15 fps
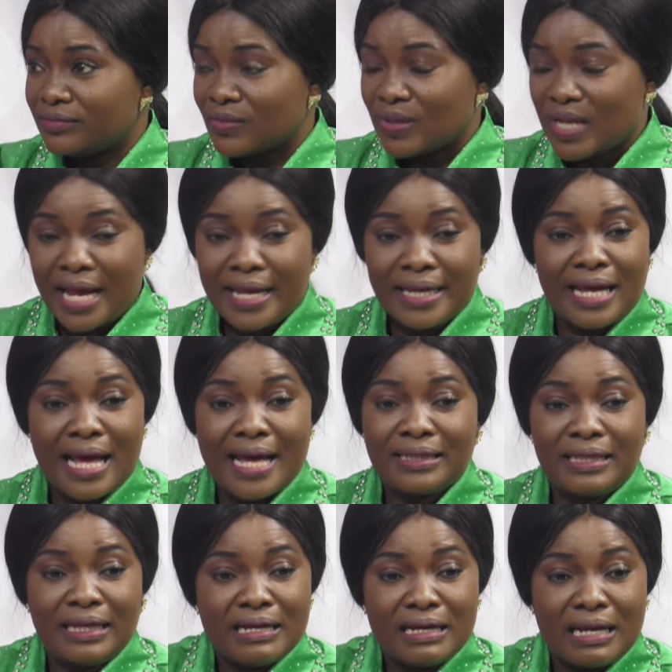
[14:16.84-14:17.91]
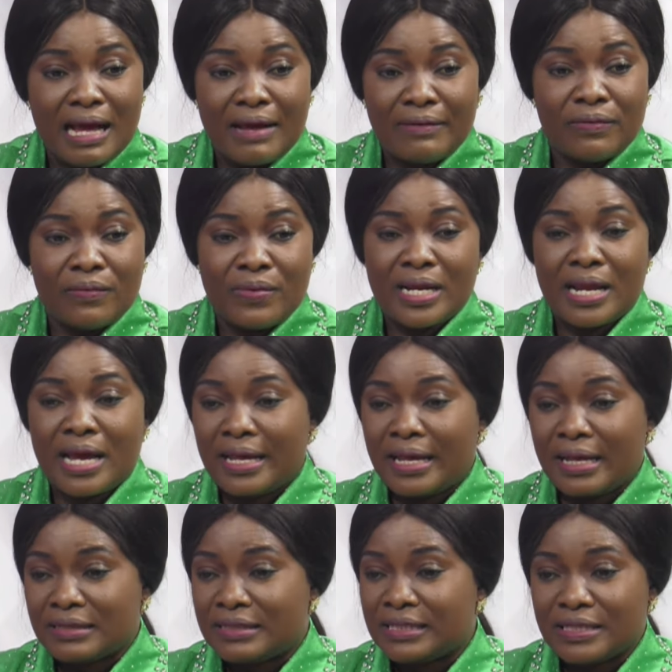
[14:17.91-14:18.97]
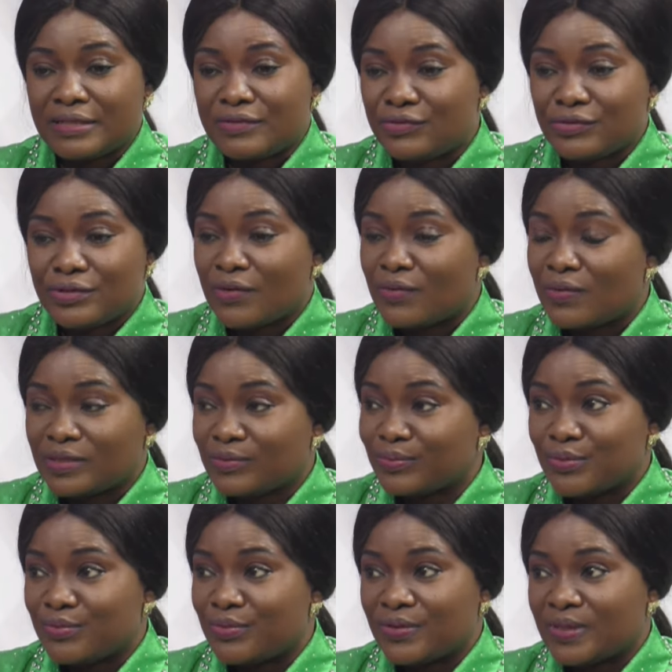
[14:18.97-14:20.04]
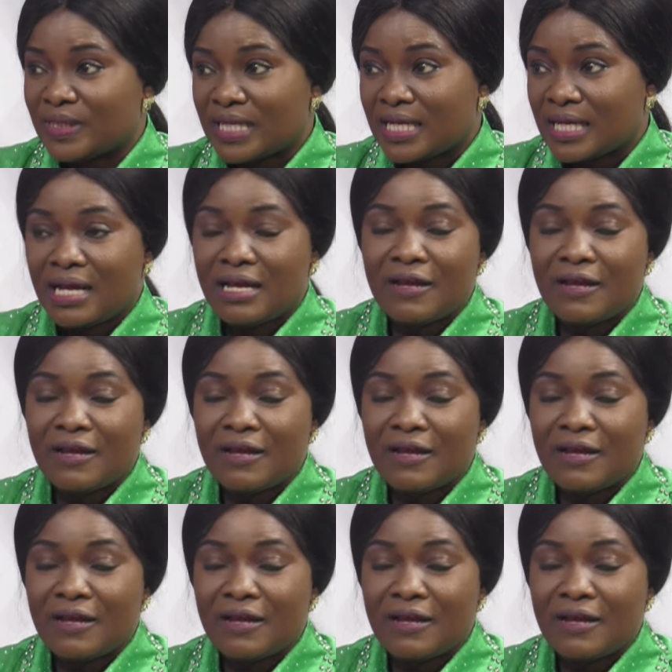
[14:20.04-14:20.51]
Like, I think when I entered into the gospel music,